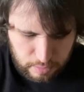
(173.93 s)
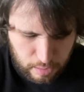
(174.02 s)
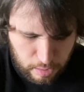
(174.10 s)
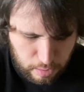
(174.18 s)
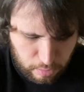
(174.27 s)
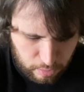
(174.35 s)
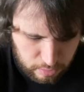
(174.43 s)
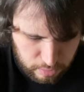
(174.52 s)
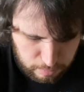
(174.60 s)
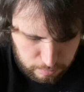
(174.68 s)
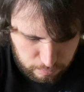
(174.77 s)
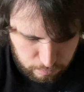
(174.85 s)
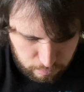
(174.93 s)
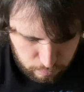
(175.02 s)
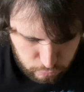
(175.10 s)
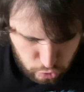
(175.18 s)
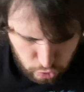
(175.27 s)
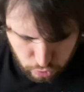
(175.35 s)
I like them
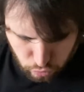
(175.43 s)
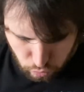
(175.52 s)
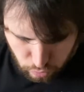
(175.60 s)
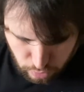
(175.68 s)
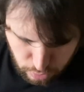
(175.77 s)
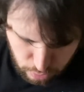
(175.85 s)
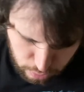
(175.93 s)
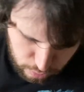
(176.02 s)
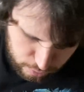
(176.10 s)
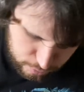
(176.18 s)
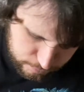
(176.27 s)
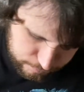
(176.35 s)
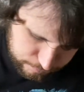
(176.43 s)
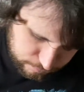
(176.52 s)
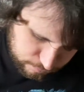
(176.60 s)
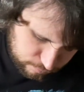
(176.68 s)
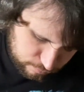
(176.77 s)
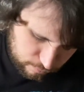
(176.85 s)
generally.
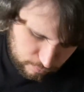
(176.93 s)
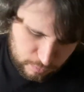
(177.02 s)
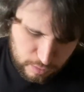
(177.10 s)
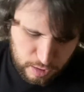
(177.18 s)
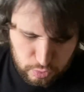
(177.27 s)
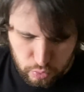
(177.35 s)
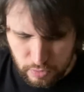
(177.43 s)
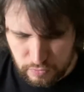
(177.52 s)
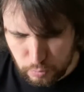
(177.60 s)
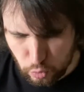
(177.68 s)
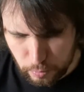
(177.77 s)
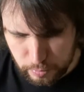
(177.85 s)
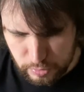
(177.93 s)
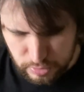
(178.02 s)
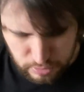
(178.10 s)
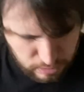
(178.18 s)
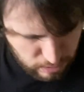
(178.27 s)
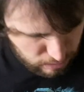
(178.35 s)
Next we have some more
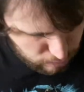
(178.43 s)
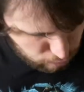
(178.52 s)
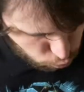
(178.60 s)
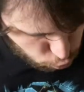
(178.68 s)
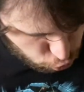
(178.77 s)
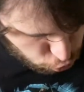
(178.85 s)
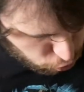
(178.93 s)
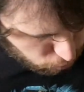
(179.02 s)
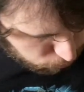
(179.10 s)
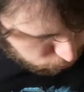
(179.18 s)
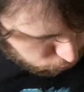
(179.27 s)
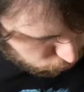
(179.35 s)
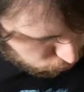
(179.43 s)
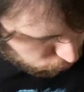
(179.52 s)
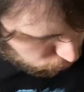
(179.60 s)
potato chips.